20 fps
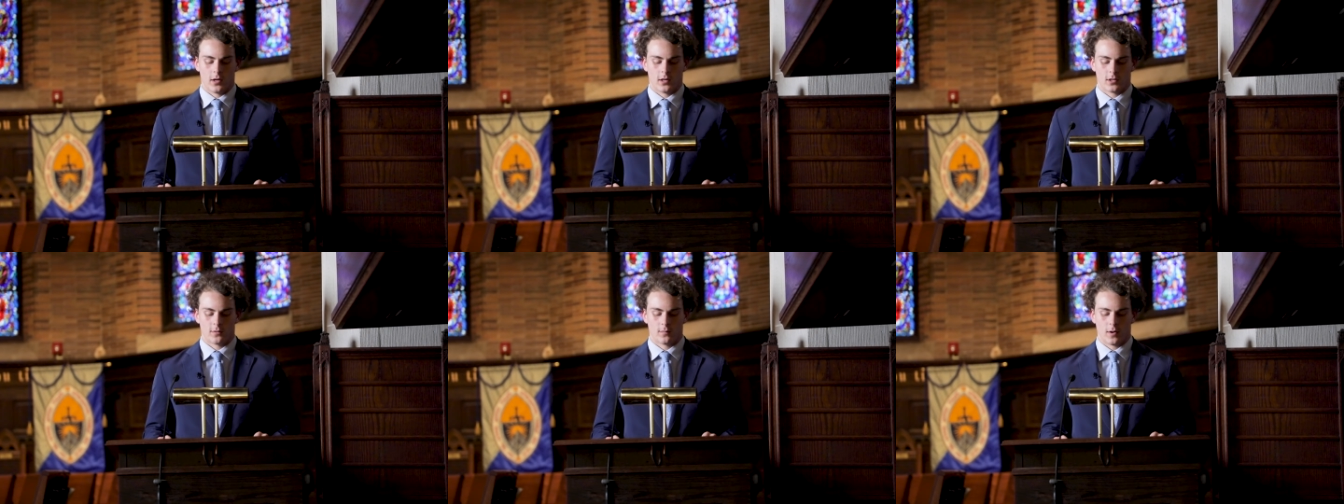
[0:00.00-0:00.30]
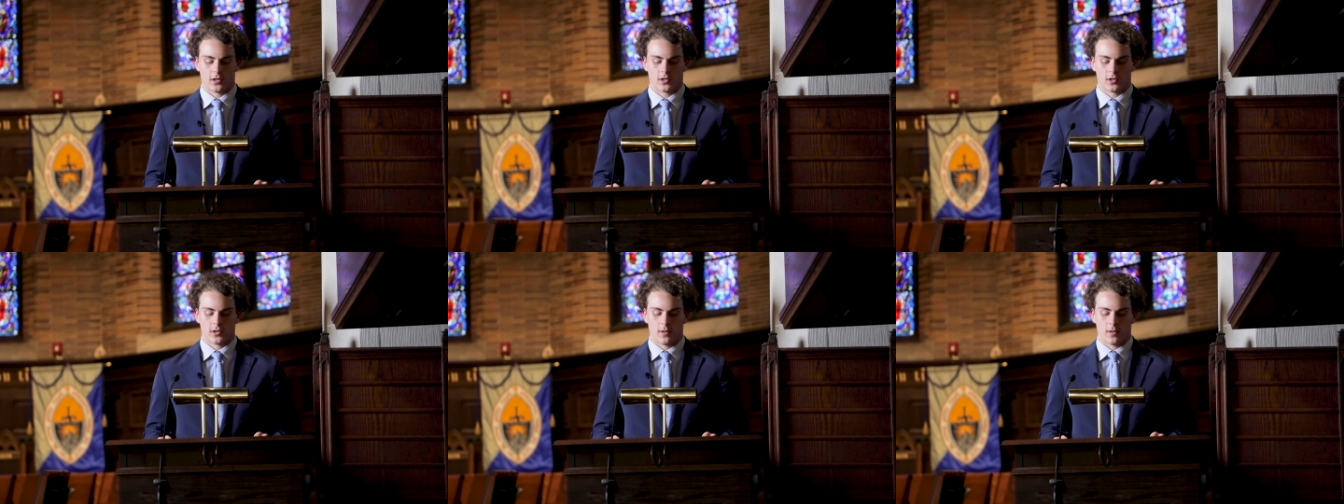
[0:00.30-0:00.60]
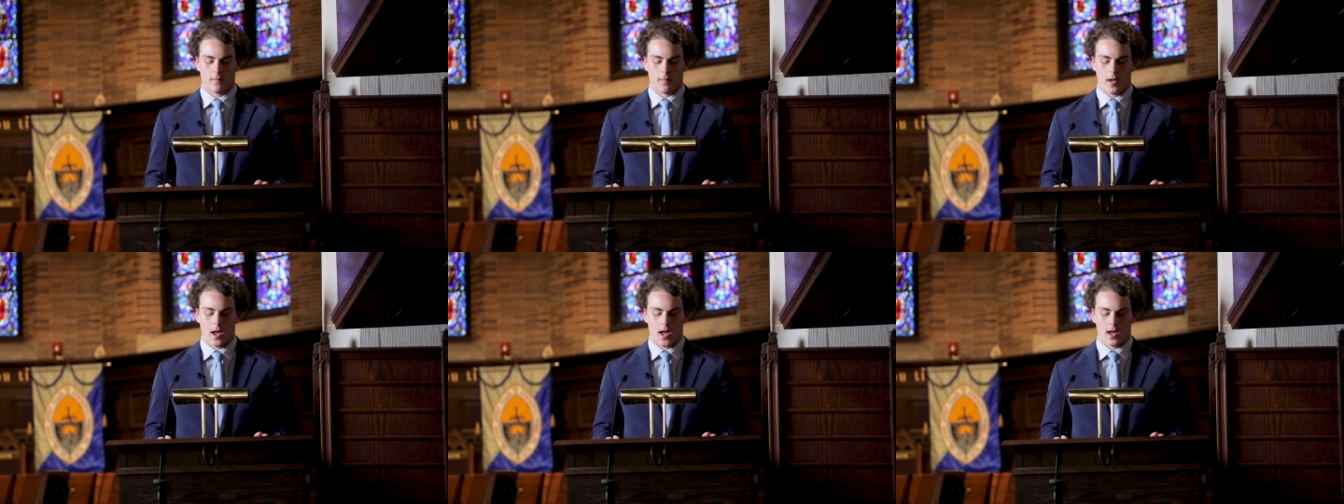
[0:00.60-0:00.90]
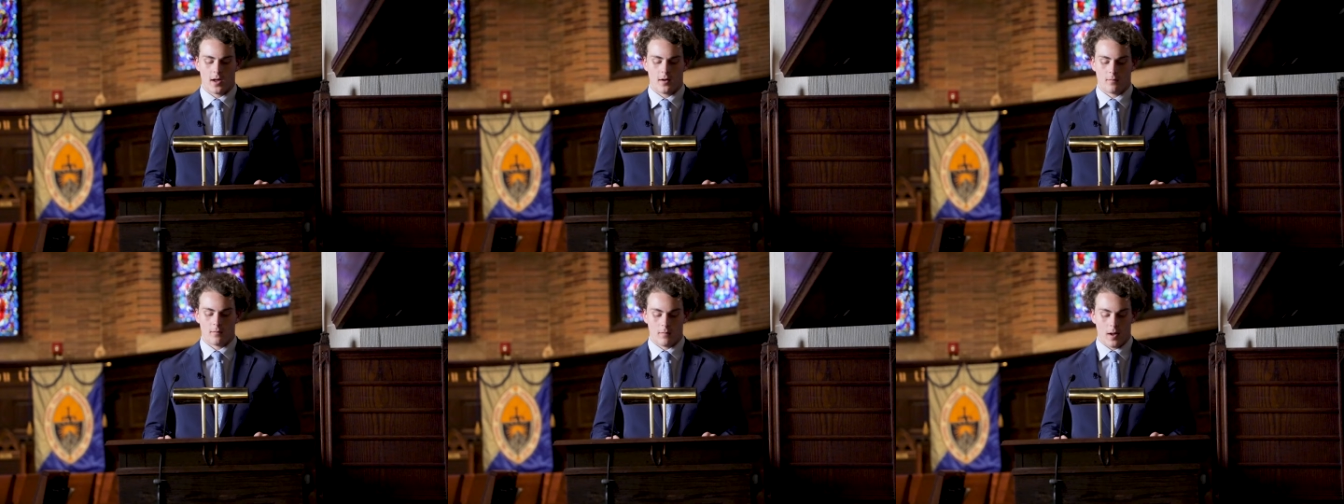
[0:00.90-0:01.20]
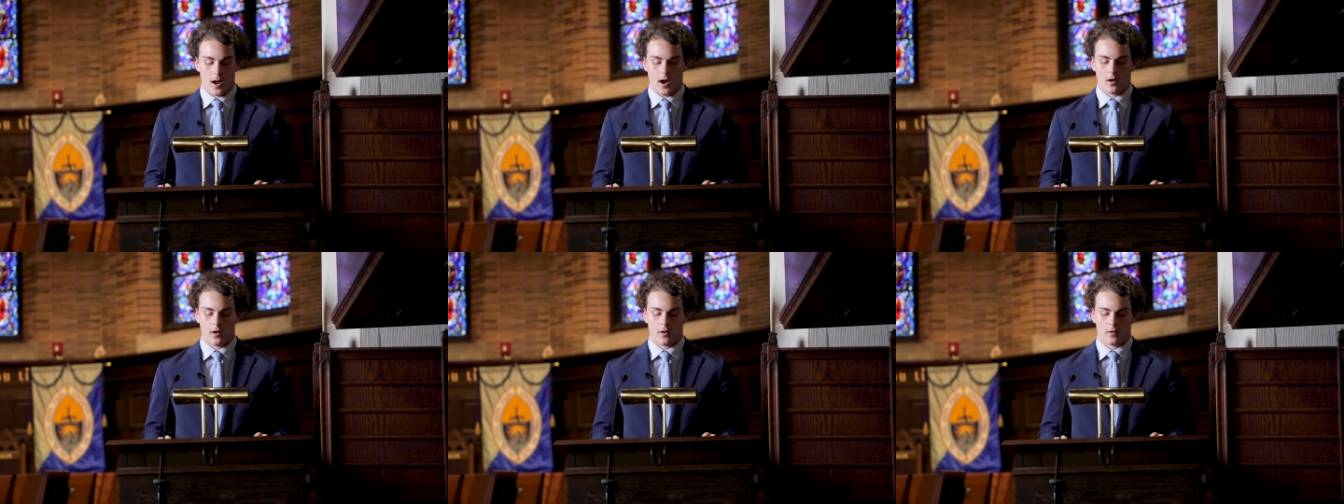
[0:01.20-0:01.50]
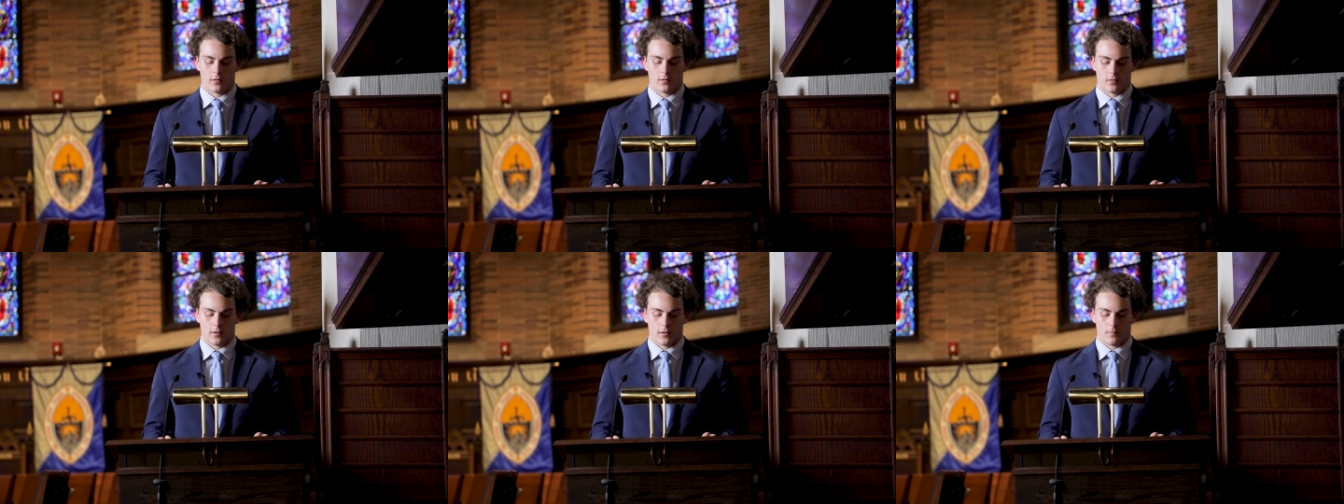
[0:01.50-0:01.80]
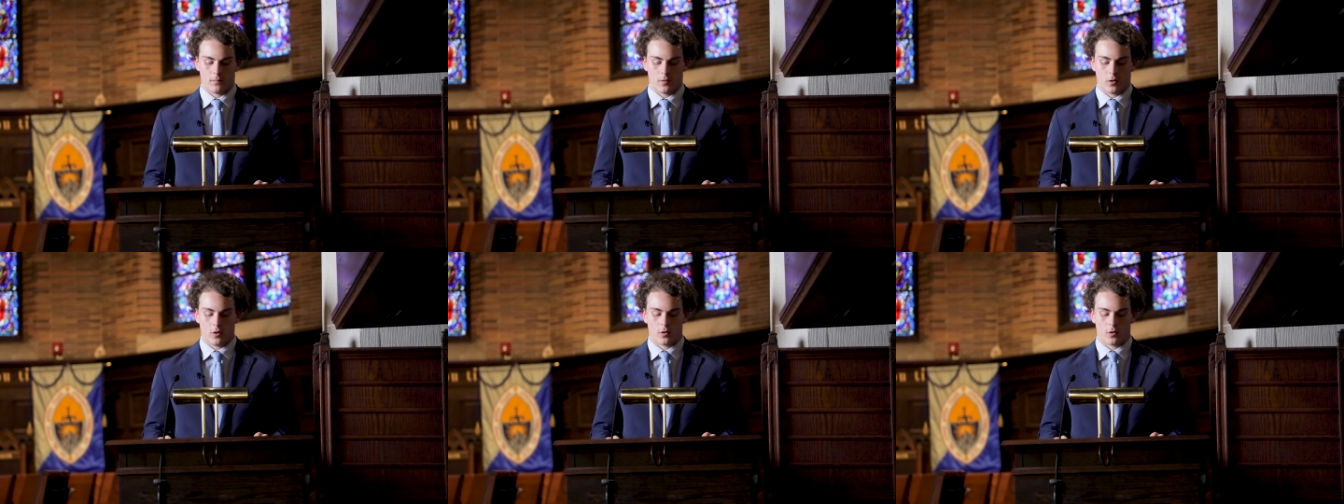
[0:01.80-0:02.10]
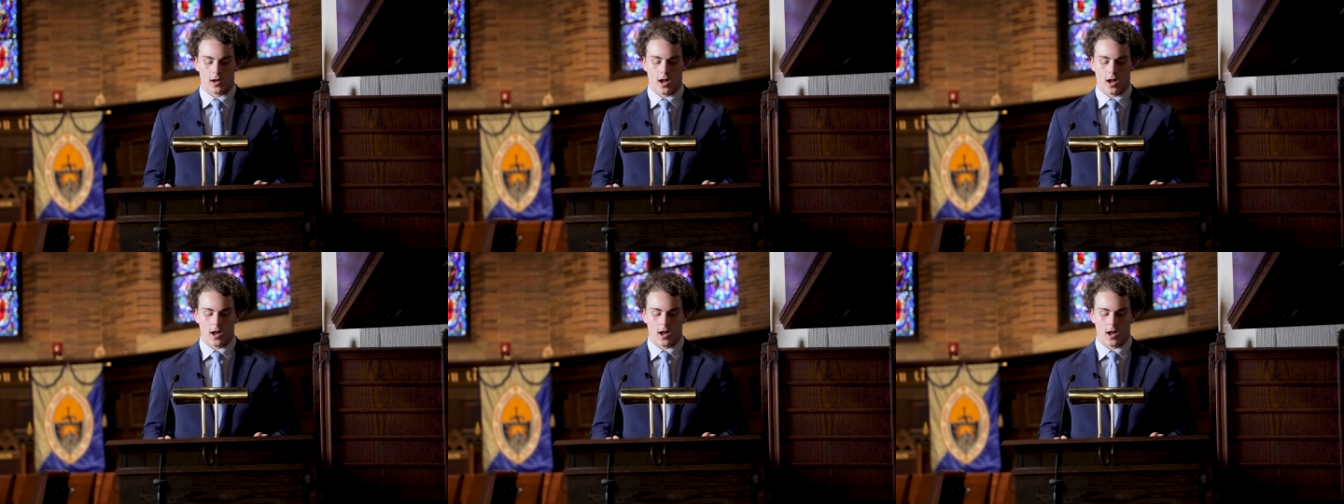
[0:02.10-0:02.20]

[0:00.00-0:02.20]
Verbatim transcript: especially the may mayor and borough